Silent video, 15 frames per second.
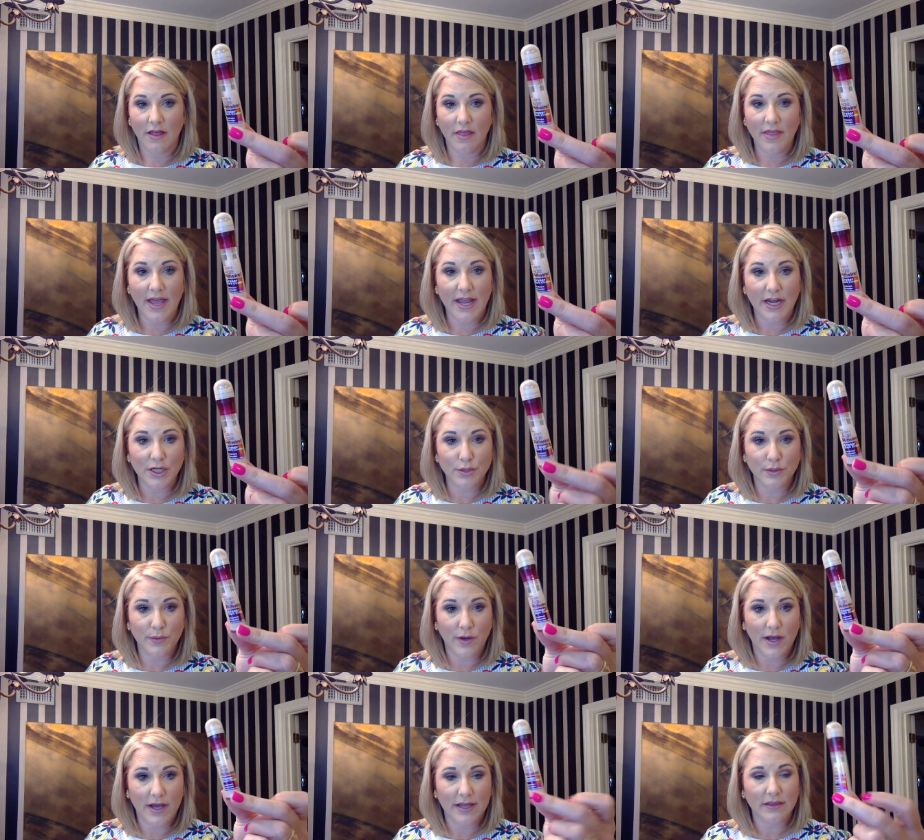The Age
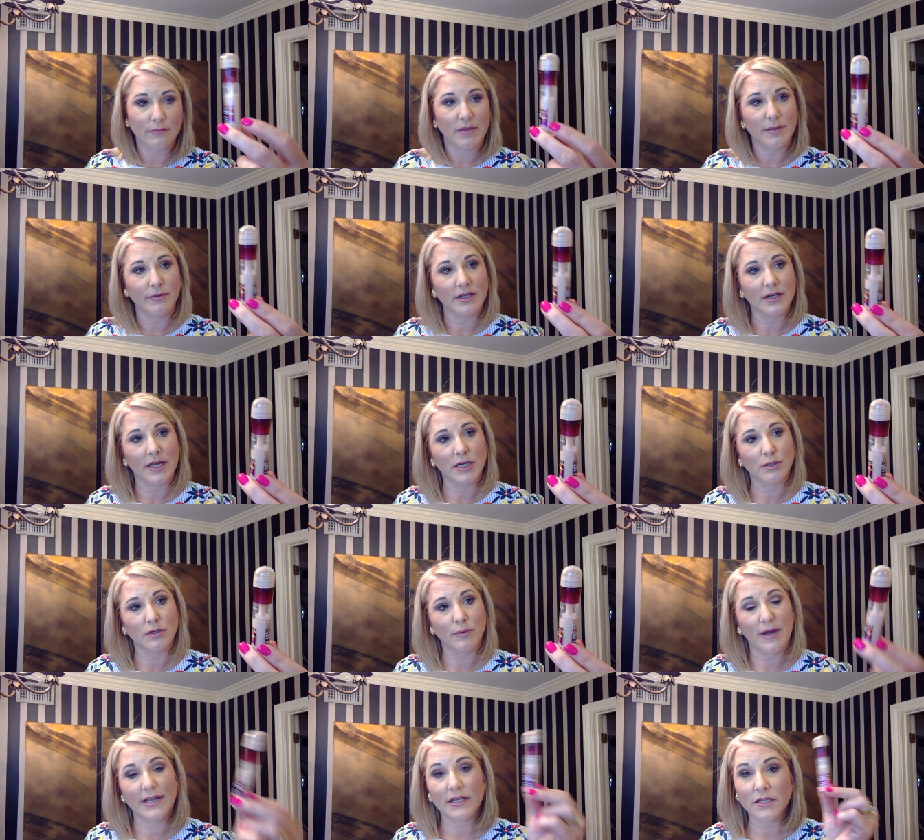Rewind, the Maybelline Age
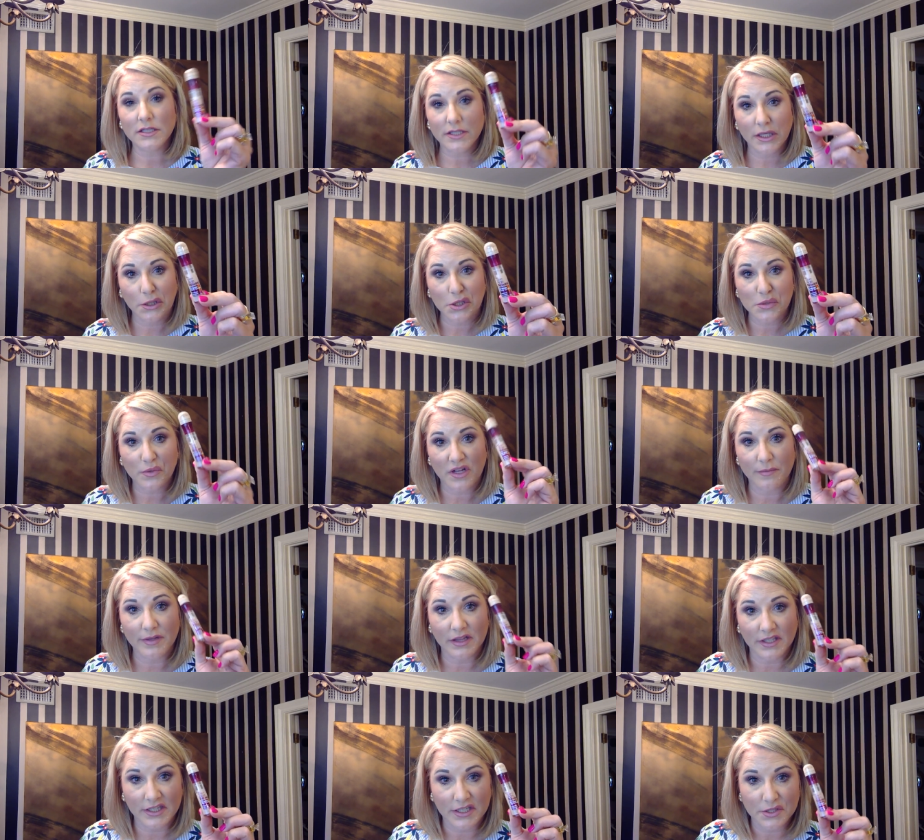Rewind Concealer is what I've
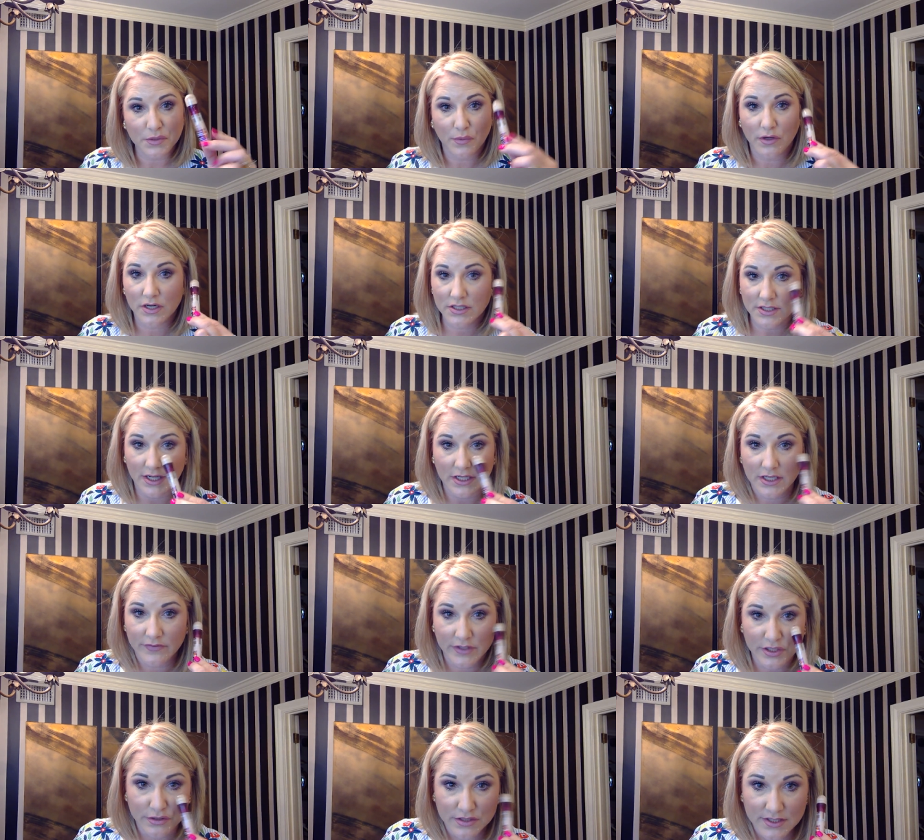been leaning towards. I
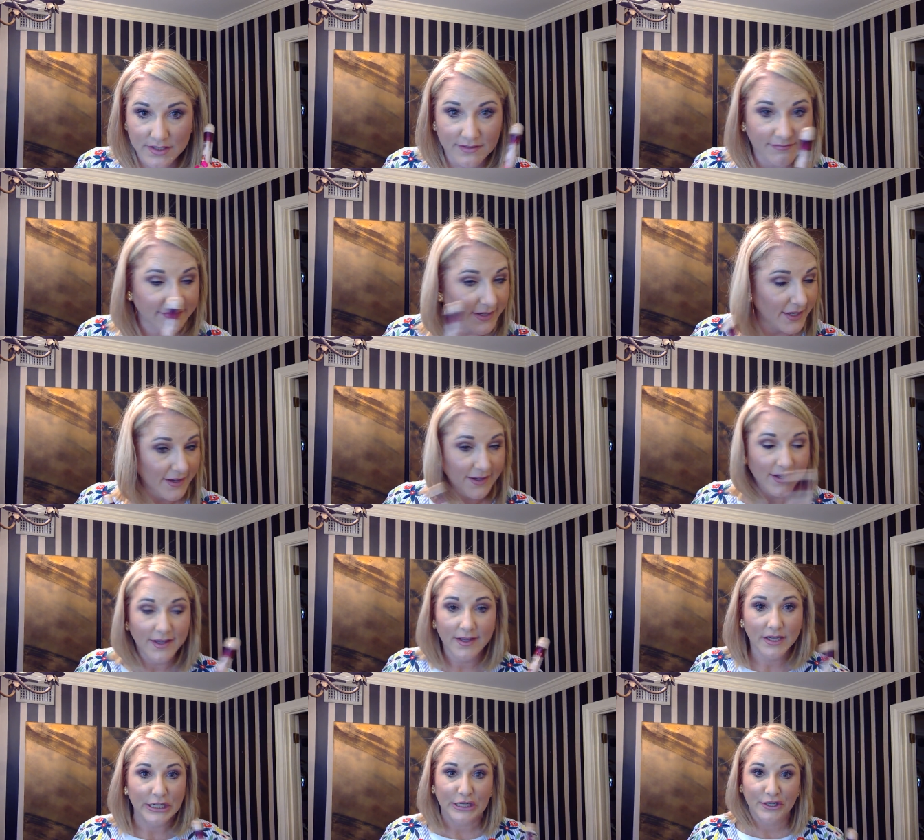even used it
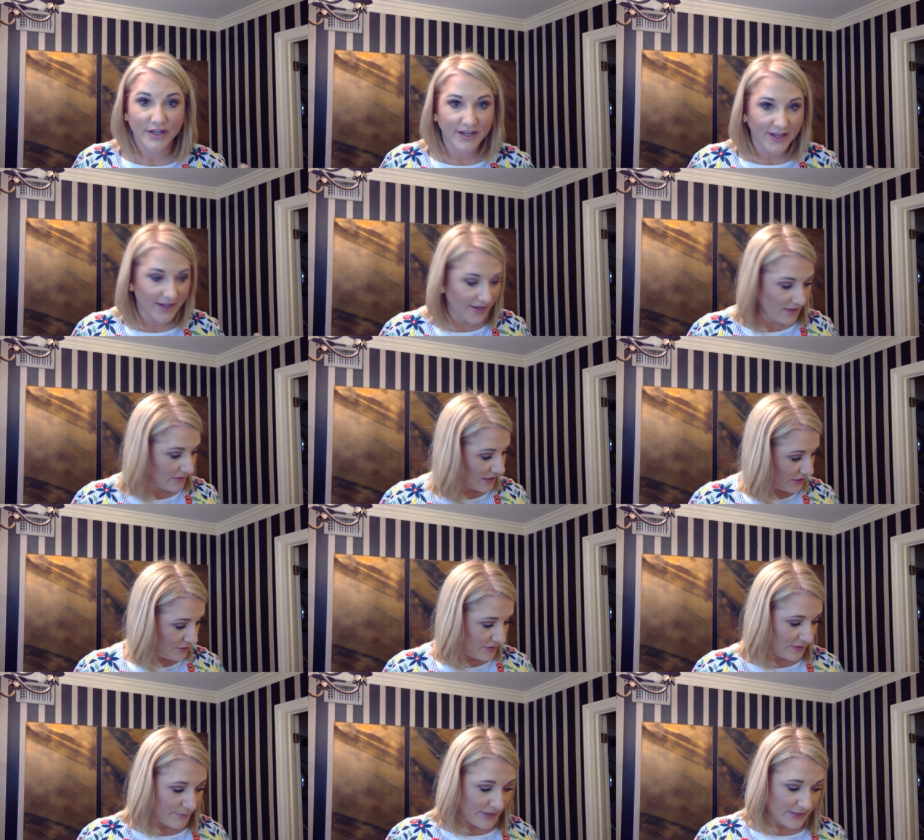here today. I
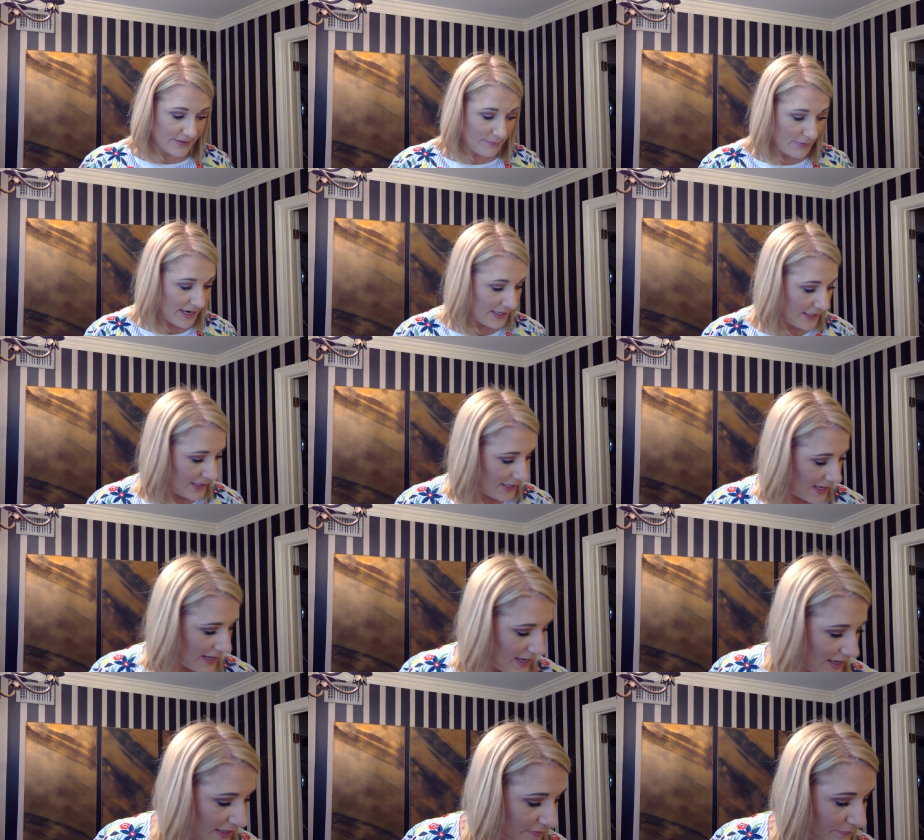used the Besame
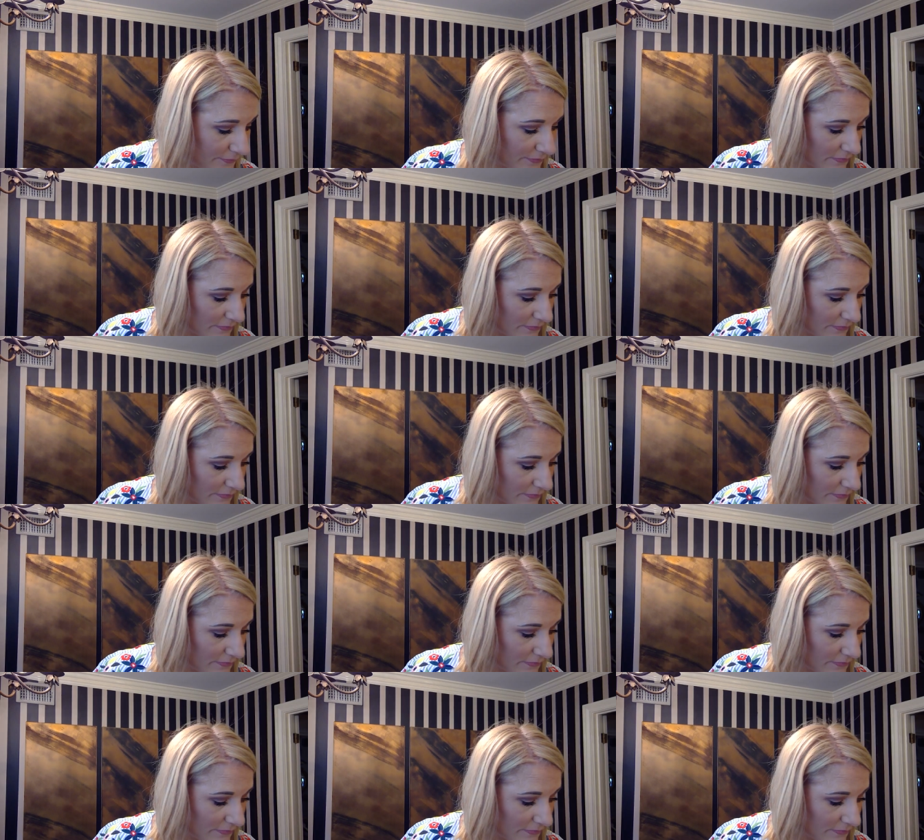today.